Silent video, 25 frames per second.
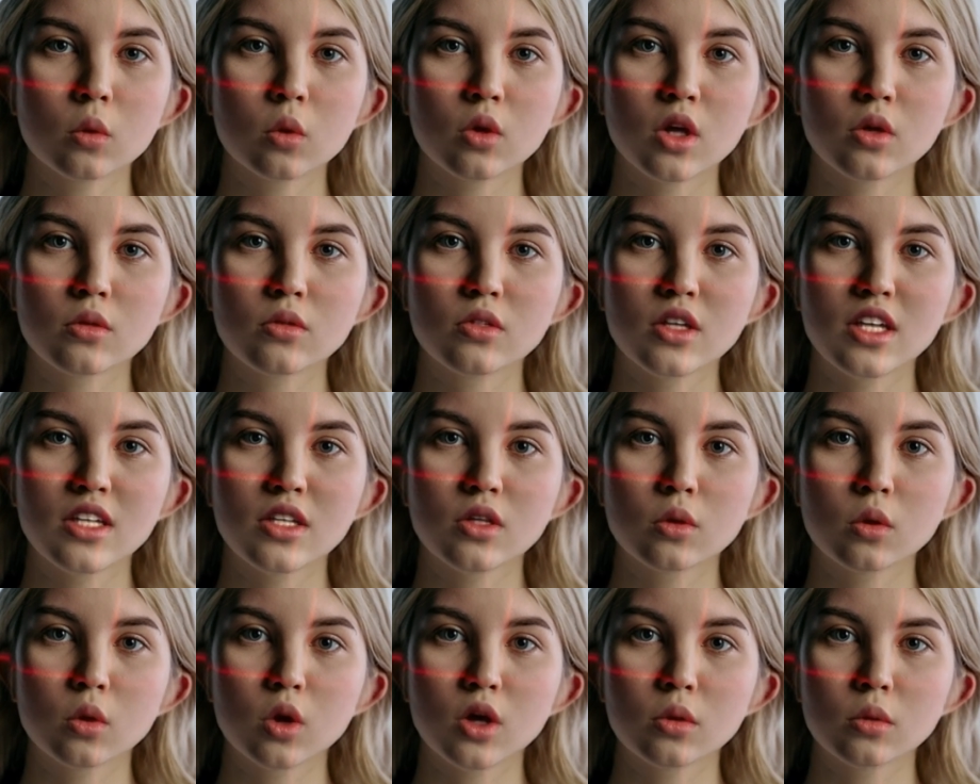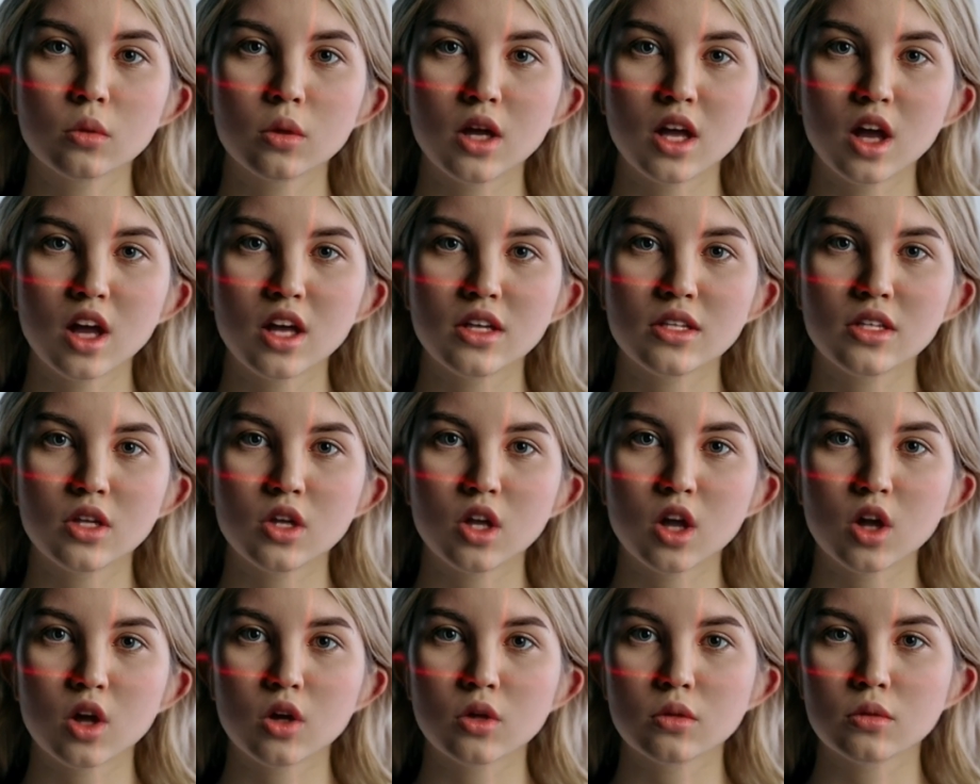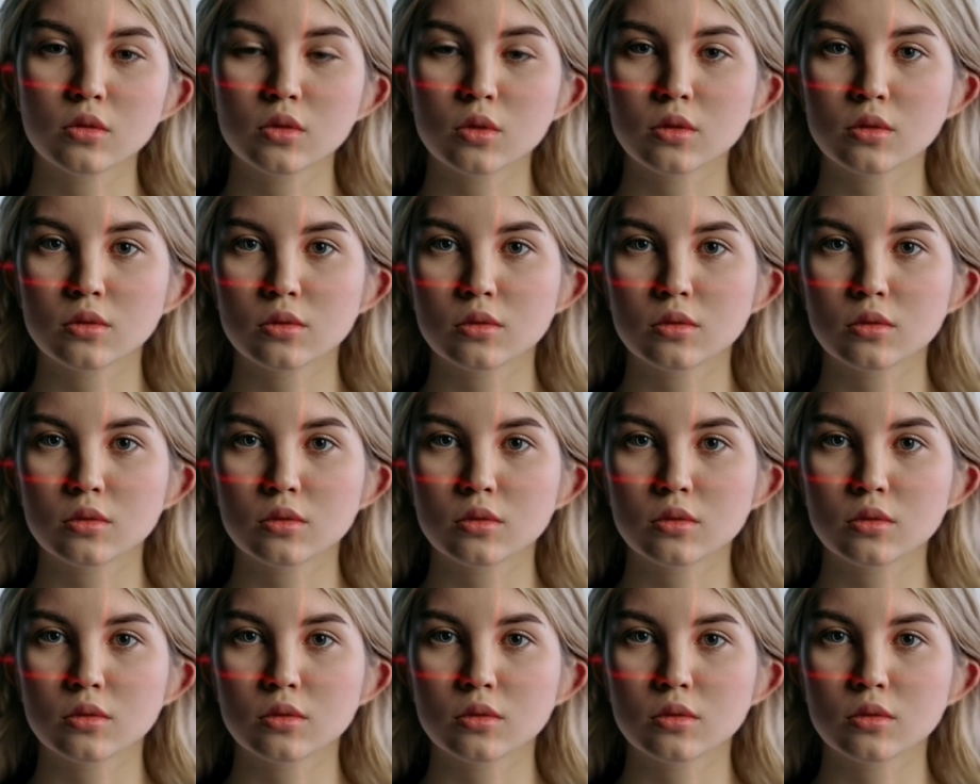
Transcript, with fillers: with a fixed point B on the curve.